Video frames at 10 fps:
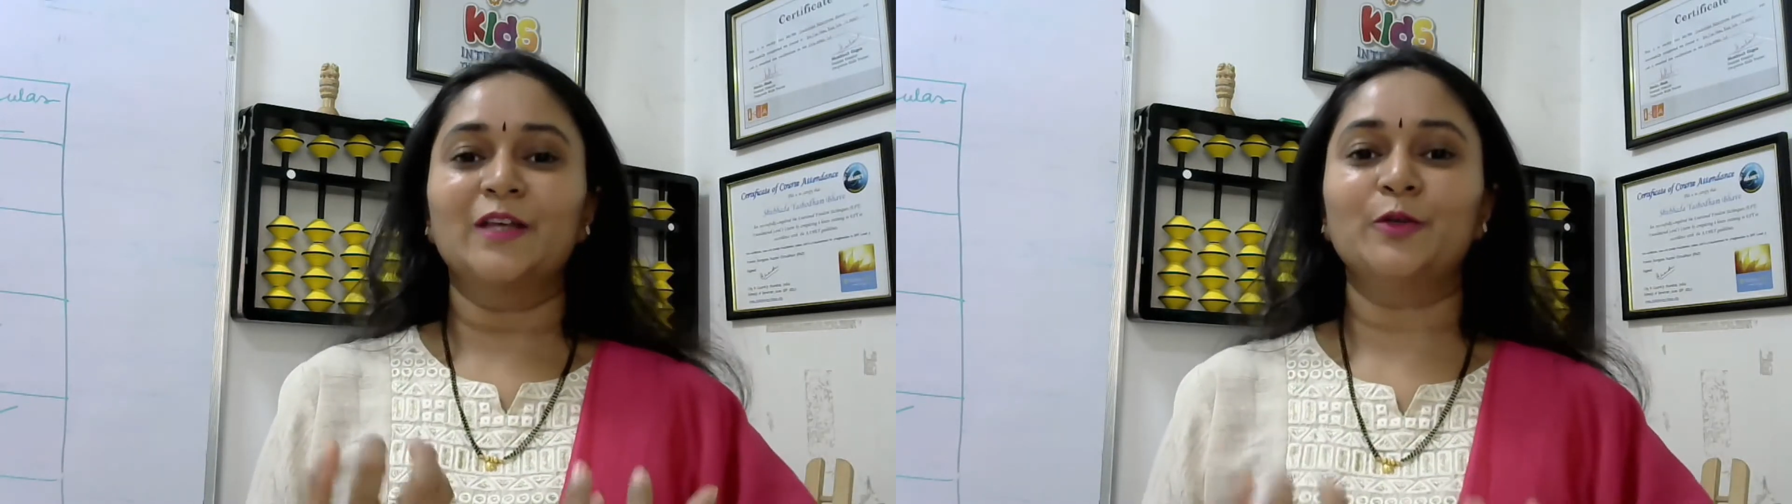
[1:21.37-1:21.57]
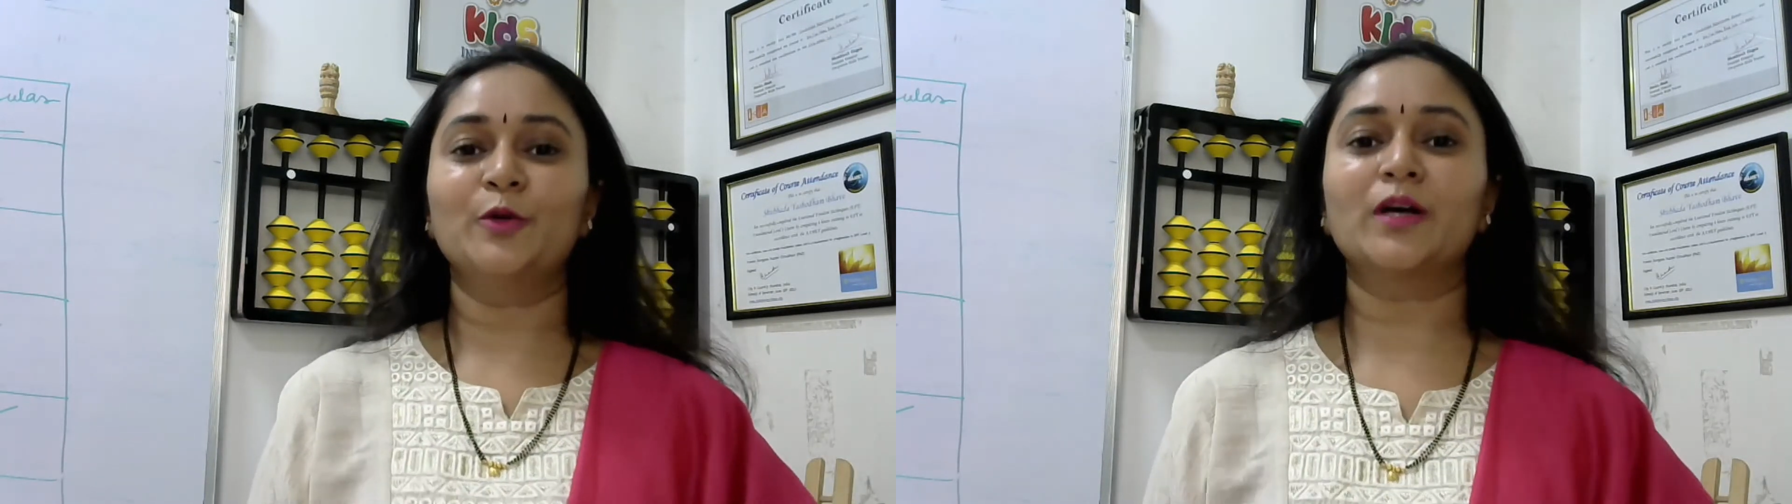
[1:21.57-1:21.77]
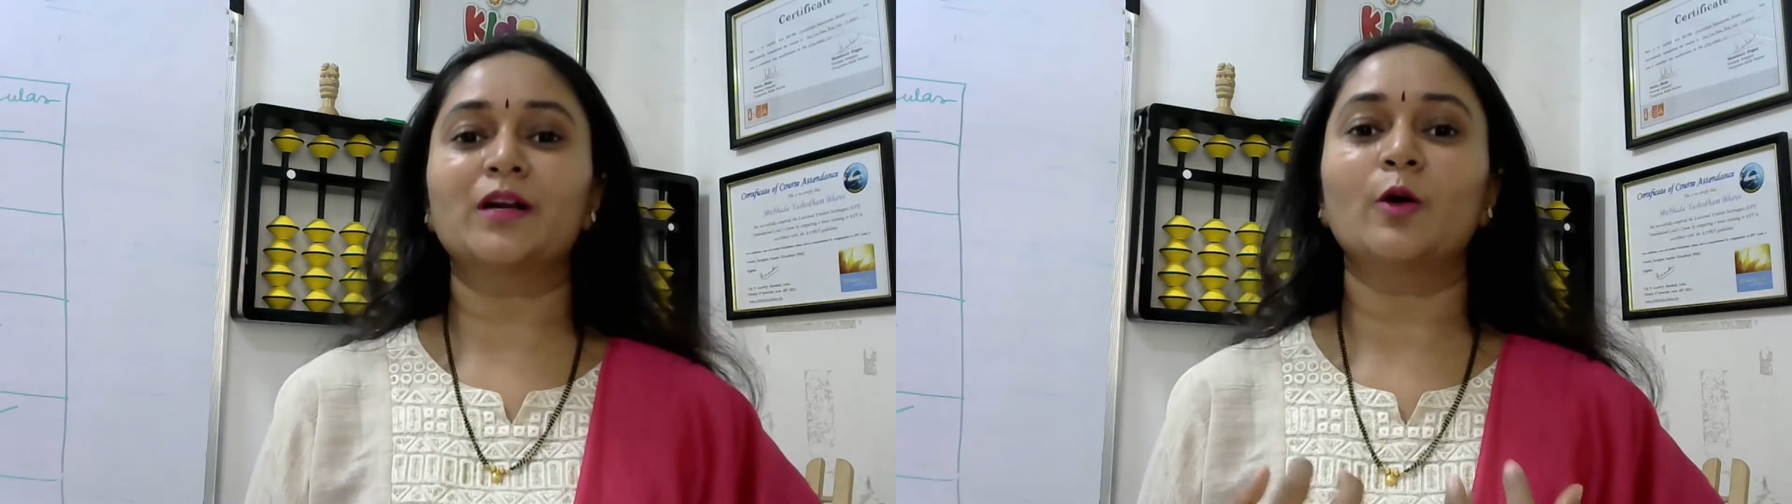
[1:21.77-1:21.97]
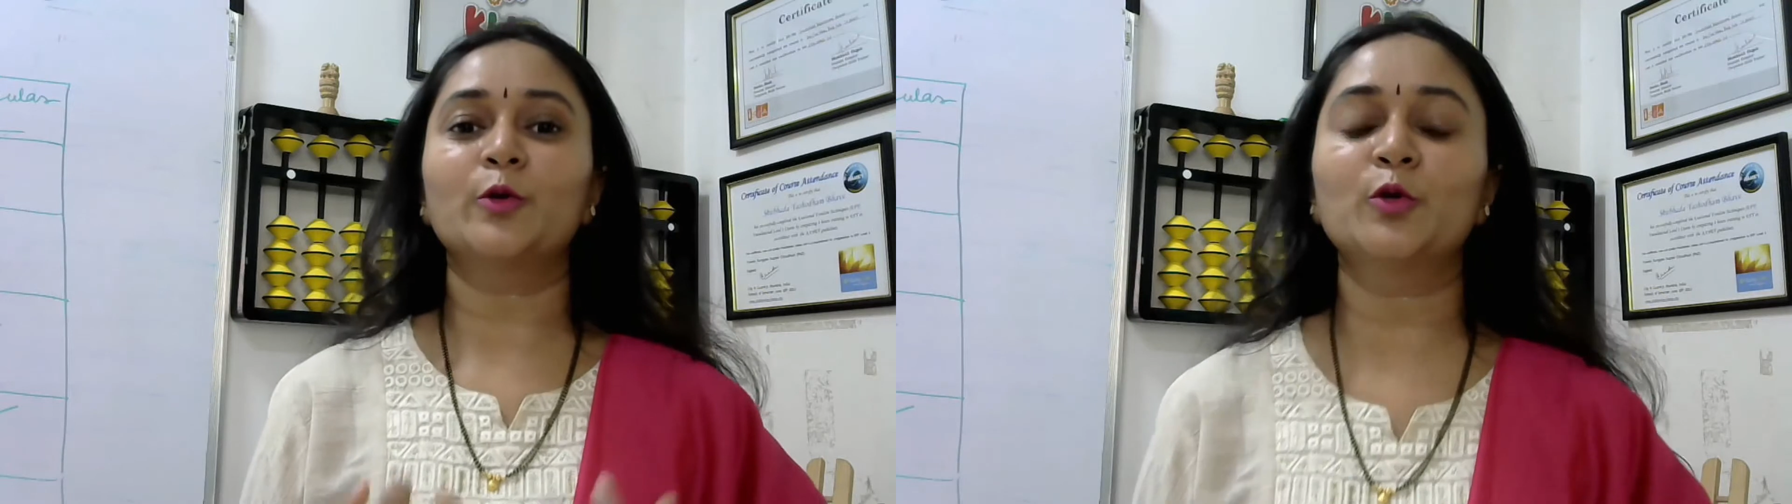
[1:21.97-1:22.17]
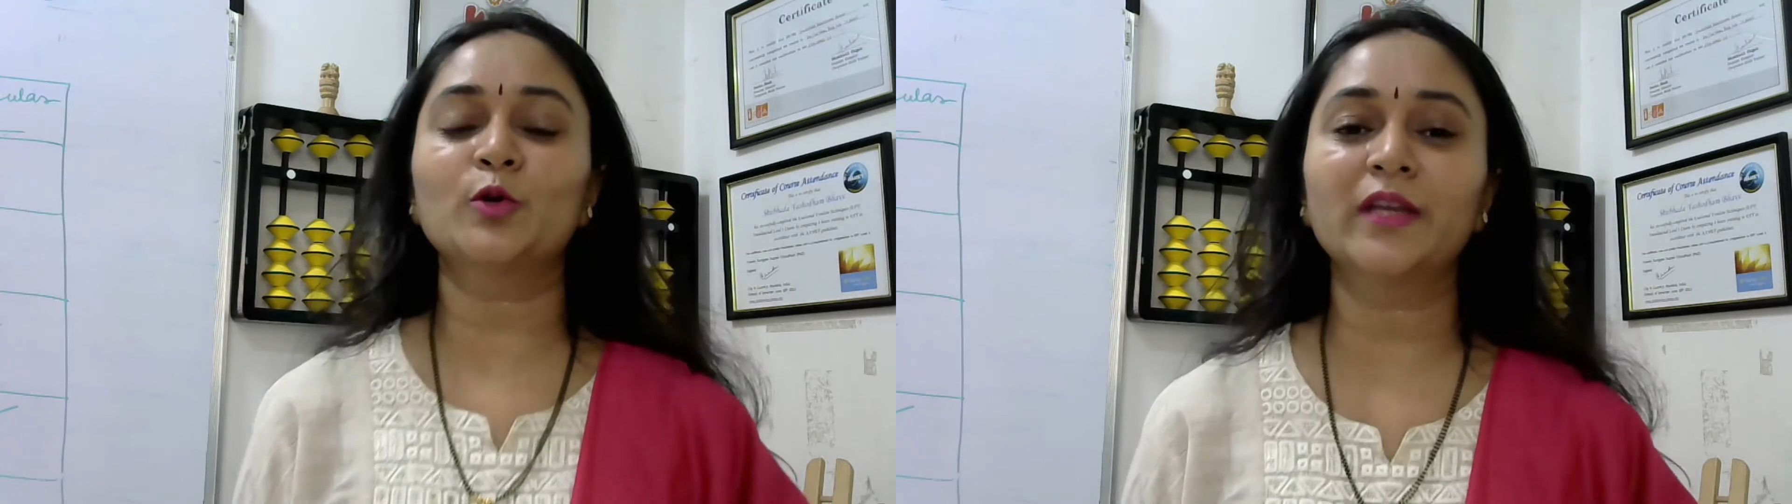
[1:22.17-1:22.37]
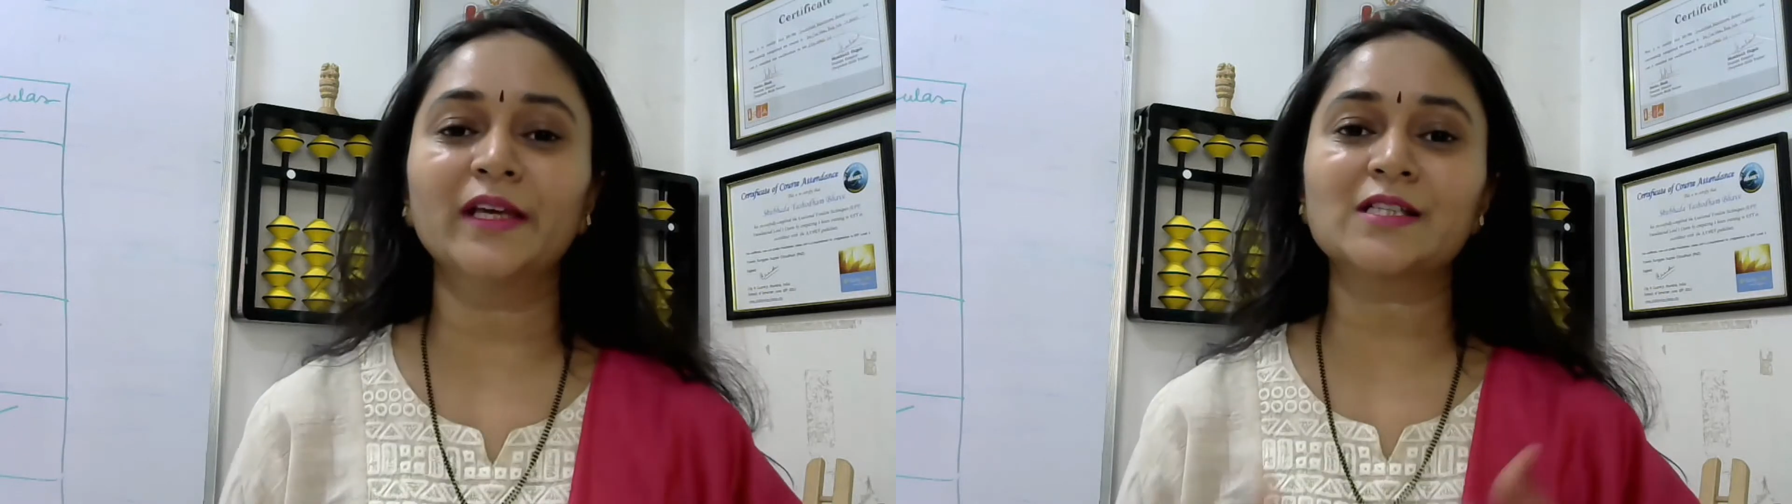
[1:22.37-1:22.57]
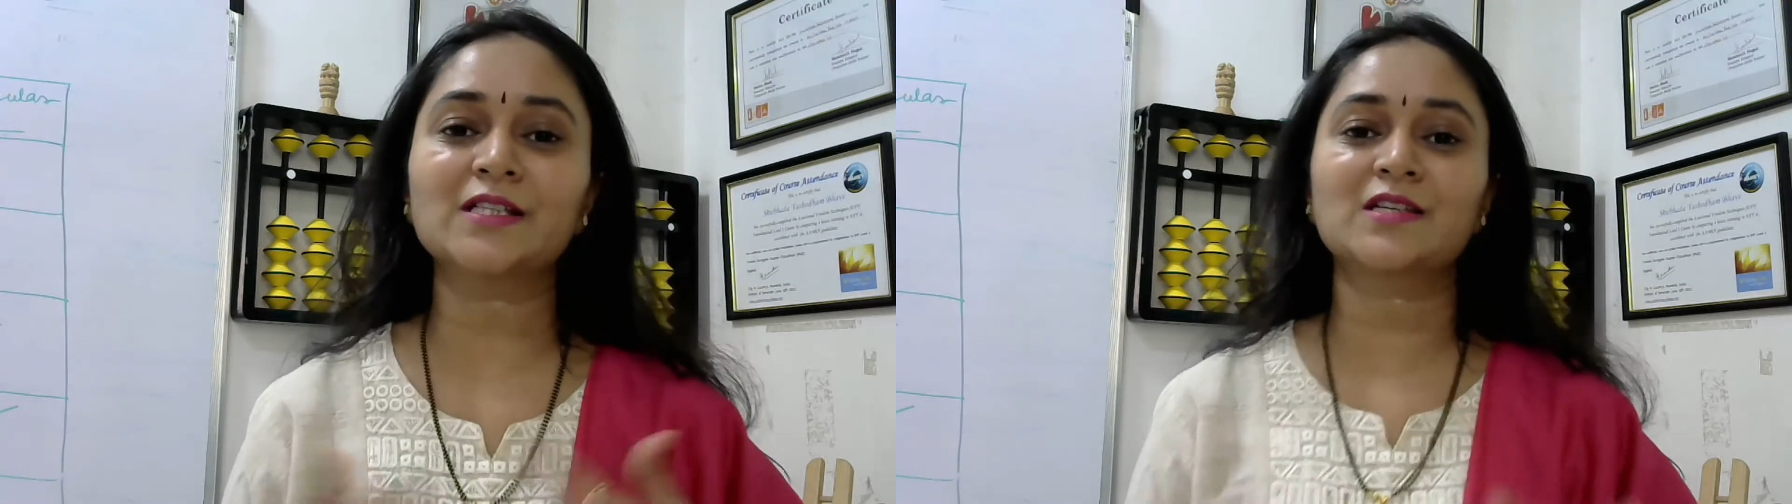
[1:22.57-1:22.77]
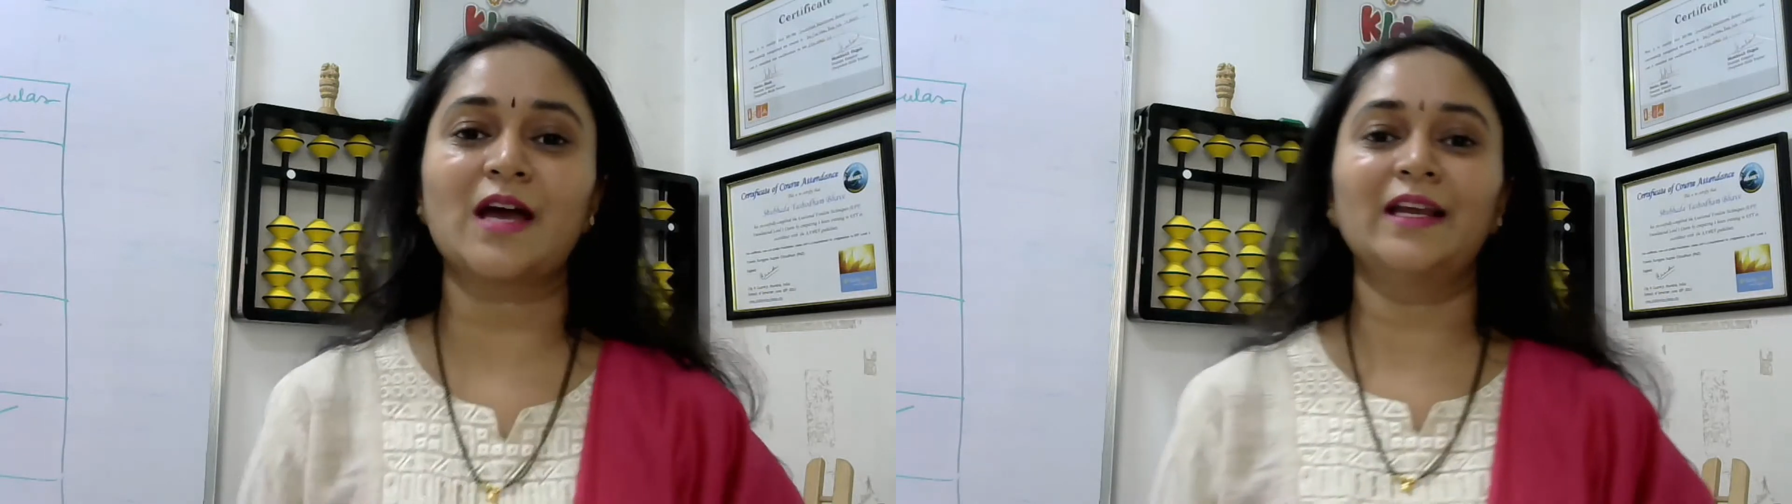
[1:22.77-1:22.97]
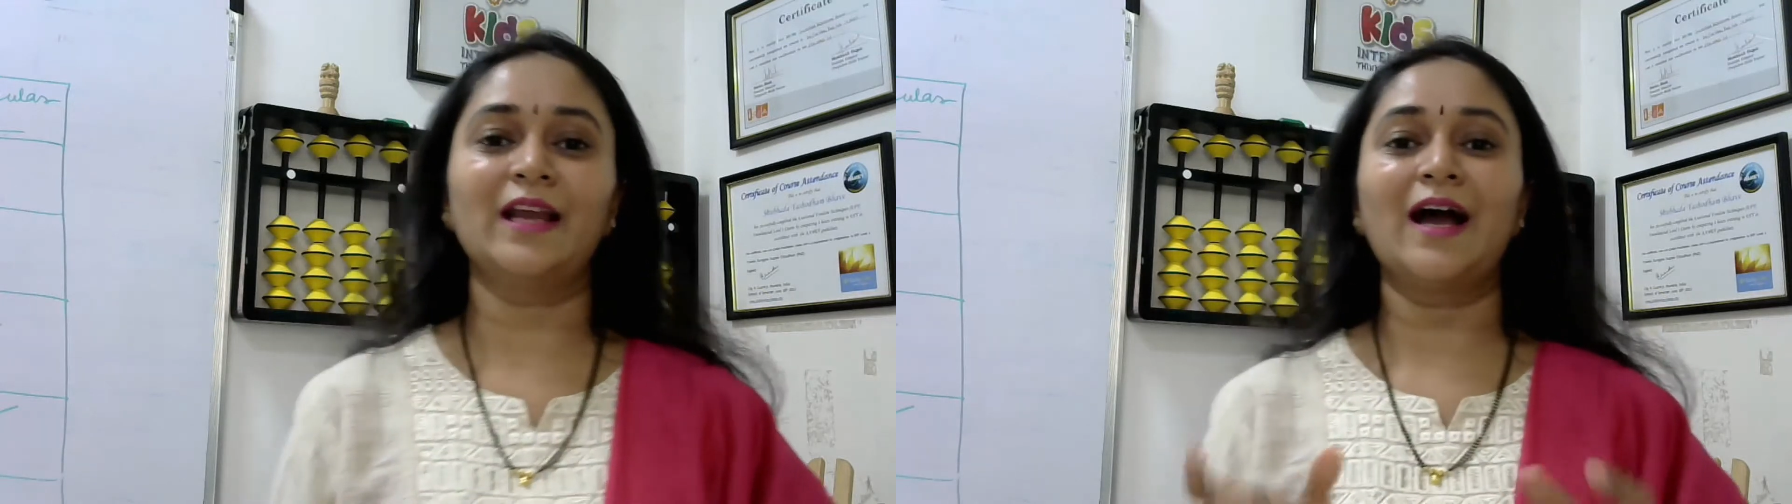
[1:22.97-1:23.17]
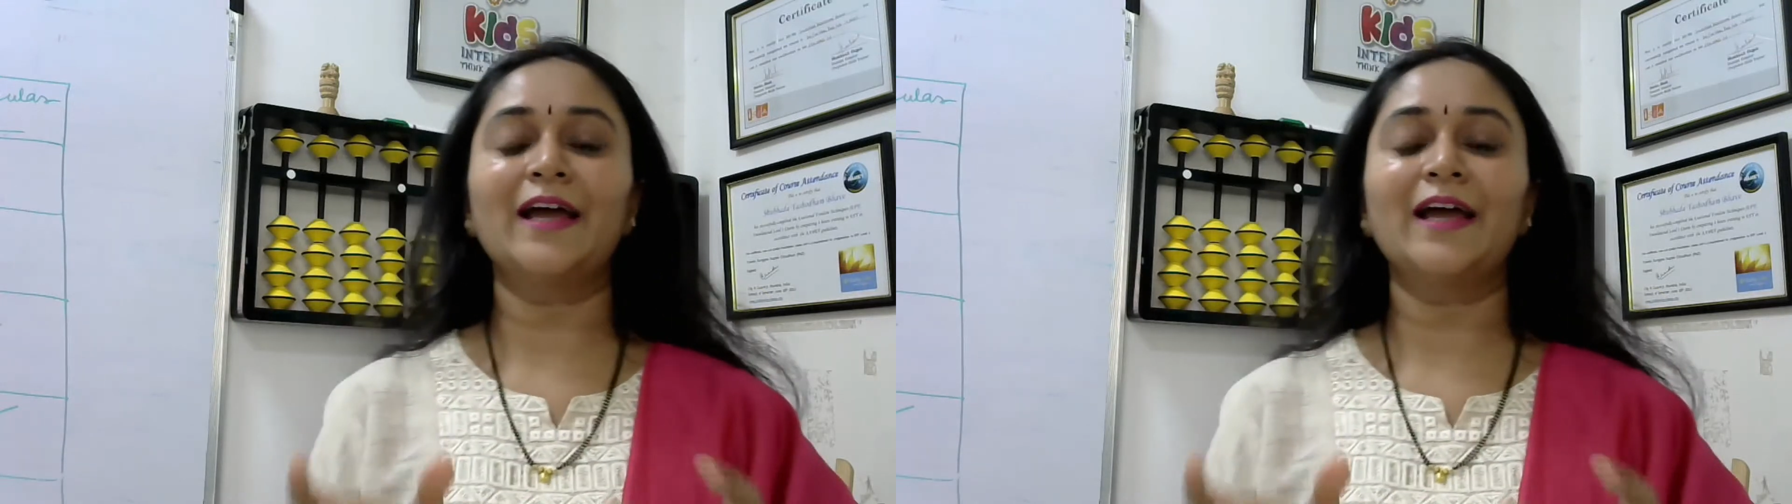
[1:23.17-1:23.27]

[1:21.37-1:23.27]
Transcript: your unique style.